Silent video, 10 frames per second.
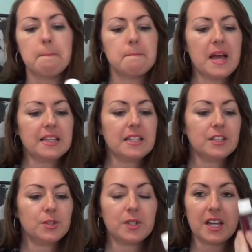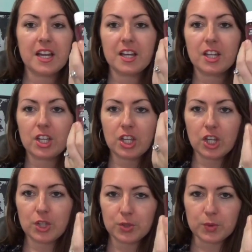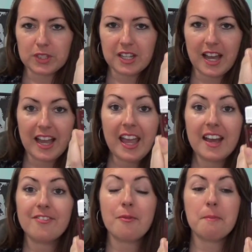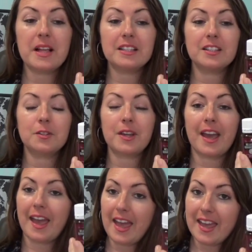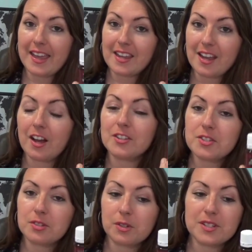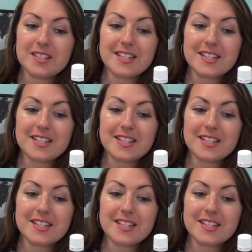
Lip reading: Melaleuca Q. I have Melaleuca A, also known as